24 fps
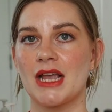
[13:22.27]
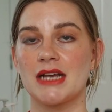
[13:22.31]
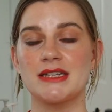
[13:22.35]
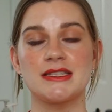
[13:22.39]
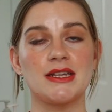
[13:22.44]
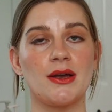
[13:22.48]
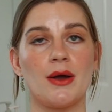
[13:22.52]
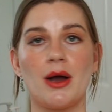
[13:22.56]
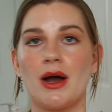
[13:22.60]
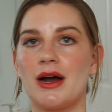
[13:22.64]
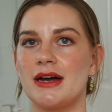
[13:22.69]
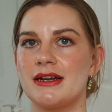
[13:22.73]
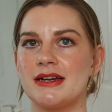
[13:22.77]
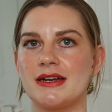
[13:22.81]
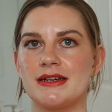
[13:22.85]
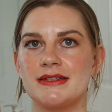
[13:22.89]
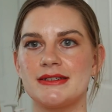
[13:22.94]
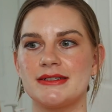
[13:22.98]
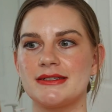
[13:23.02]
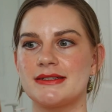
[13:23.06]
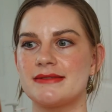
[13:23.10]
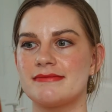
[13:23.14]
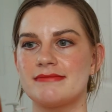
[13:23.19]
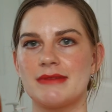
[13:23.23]
So
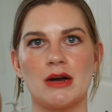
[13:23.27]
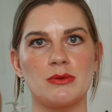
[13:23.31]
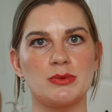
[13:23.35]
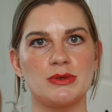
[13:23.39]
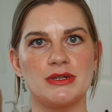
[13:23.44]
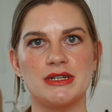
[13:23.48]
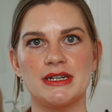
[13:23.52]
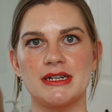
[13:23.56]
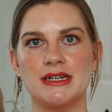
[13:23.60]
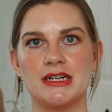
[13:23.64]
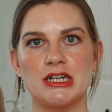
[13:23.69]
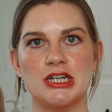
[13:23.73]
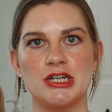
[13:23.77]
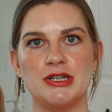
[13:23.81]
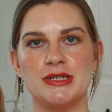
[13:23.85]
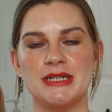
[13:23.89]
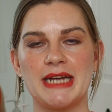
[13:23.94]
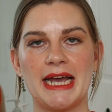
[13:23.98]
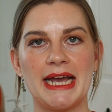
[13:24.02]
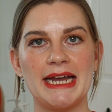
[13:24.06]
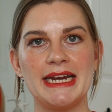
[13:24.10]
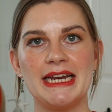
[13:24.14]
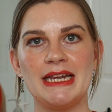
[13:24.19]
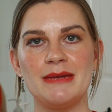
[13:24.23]
eyeliners, I wouldn't include
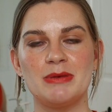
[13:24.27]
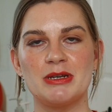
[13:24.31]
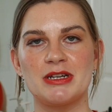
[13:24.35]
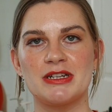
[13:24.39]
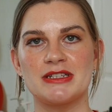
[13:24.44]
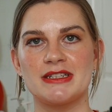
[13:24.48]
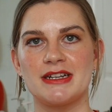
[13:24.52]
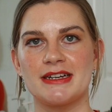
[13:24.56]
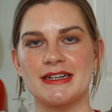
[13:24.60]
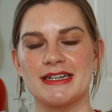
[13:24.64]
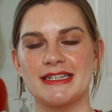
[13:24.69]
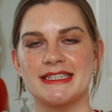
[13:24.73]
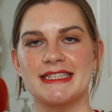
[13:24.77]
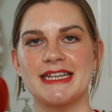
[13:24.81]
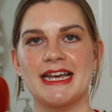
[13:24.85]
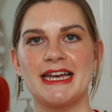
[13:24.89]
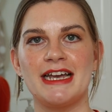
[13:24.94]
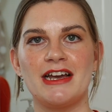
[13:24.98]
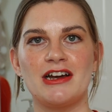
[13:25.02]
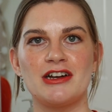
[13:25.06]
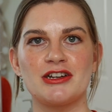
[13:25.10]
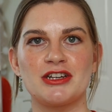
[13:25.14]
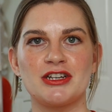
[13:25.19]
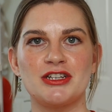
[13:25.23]
any because, like I
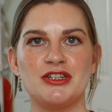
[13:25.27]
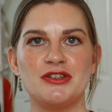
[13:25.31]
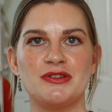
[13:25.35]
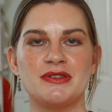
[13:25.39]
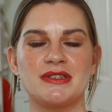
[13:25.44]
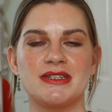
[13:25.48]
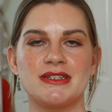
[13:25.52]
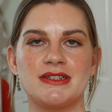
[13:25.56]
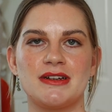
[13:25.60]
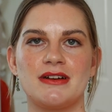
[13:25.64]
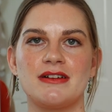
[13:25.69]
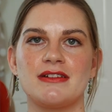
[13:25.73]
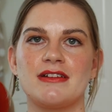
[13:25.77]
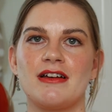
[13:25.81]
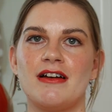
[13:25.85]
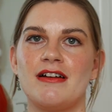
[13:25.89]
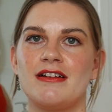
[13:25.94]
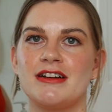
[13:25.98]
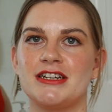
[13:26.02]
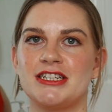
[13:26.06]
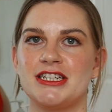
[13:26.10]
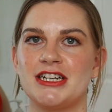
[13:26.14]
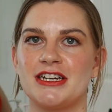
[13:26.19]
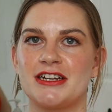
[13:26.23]
say, I can use the darker
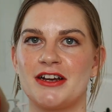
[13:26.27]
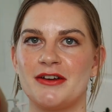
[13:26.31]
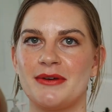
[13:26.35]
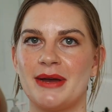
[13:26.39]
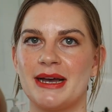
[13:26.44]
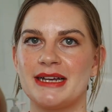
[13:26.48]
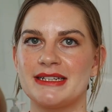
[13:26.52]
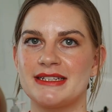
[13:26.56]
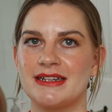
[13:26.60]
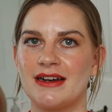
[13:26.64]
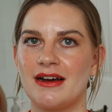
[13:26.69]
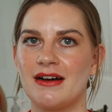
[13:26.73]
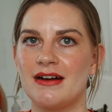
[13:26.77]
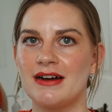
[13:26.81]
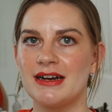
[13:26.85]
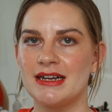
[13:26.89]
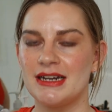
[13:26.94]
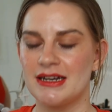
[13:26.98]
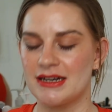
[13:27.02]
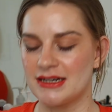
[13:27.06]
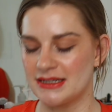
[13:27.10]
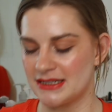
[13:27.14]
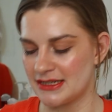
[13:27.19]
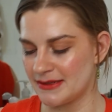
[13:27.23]
eyeshadow as an
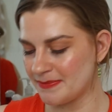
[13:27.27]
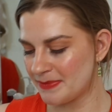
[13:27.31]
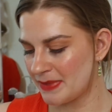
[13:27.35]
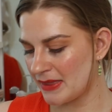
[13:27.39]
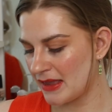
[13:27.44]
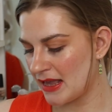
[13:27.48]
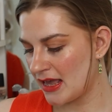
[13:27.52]
eyeliner.